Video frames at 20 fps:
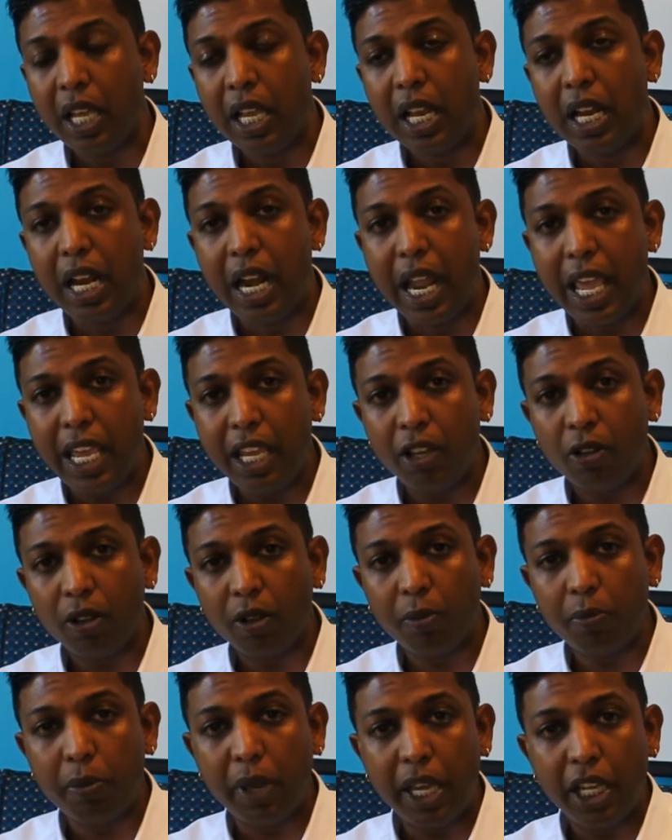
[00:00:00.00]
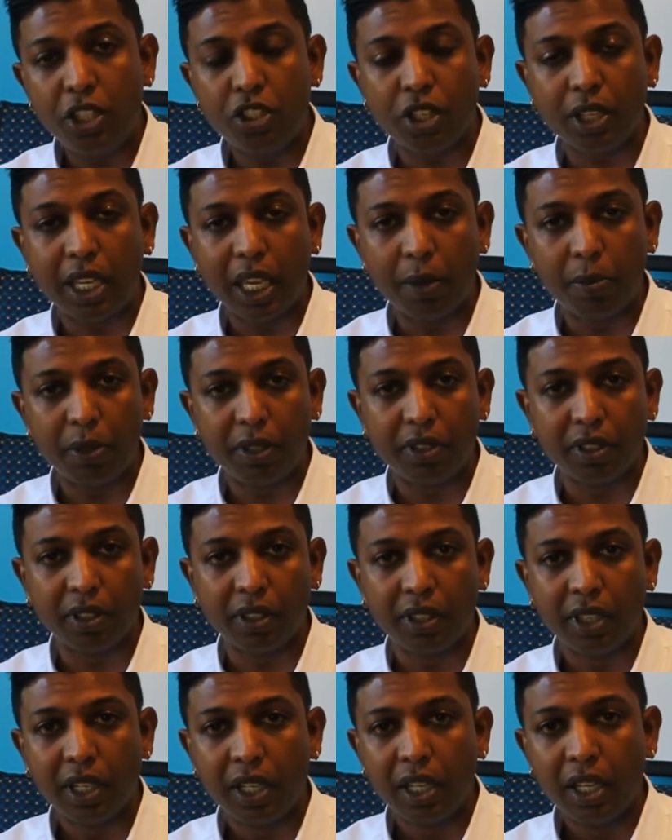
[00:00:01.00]
laying on major
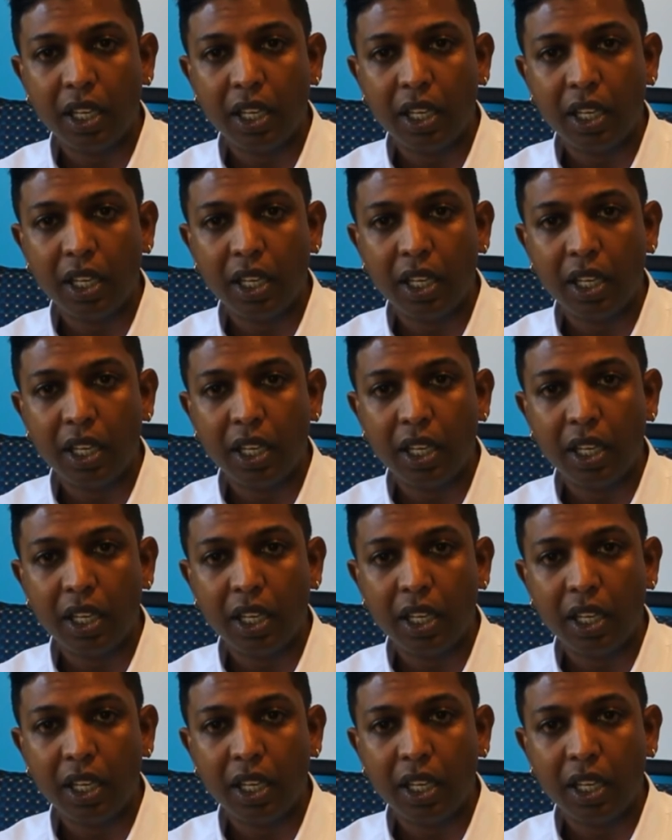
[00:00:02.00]
capital,